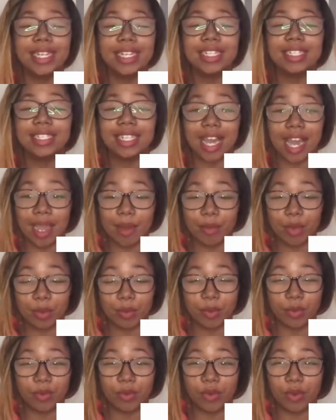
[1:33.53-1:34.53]
timer
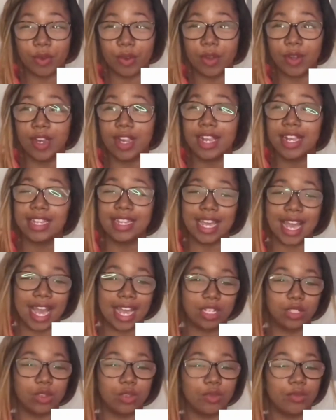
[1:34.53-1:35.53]
before the
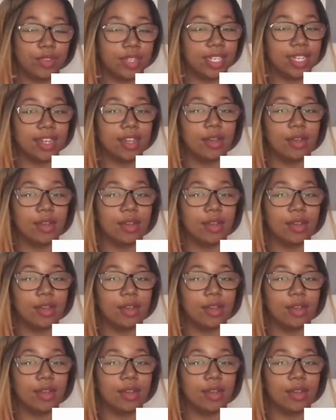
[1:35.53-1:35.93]
actual video